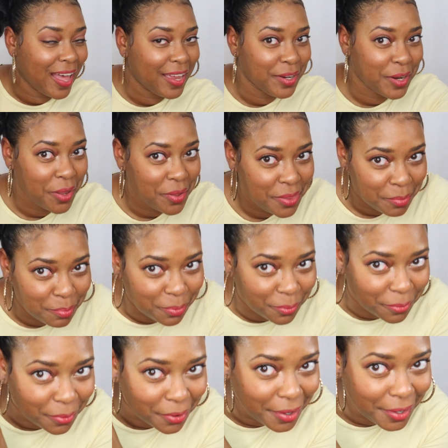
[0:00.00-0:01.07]
I know the
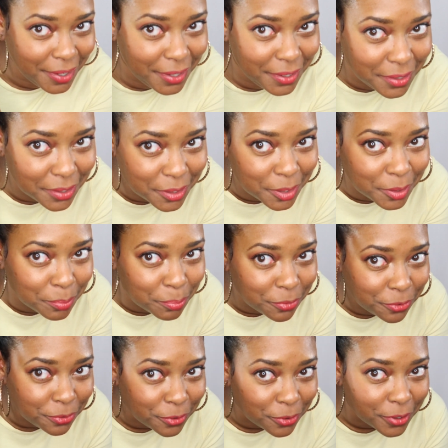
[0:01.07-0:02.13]
braid up
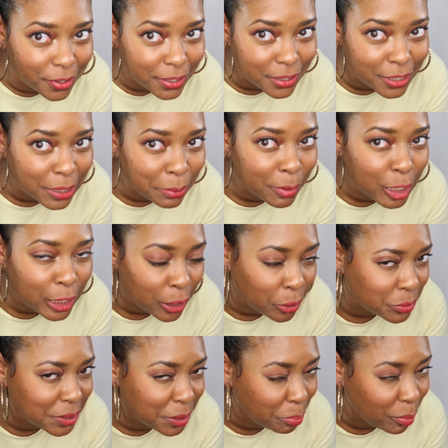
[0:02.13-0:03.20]
front, up
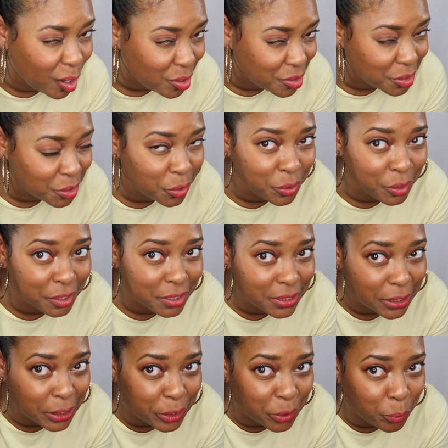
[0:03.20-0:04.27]
close and personal,
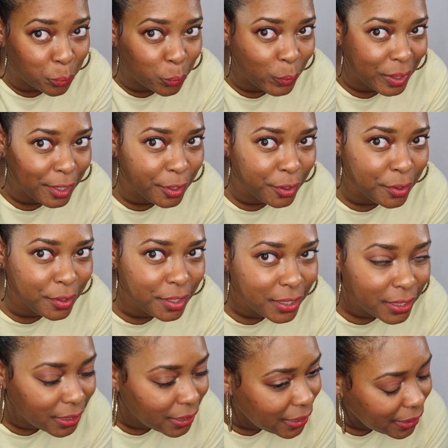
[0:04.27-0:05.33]
looks a little weird
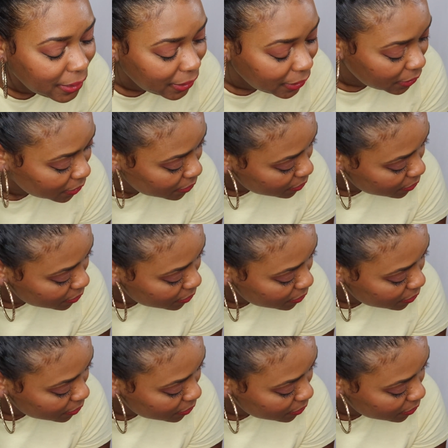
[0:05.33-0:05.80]
in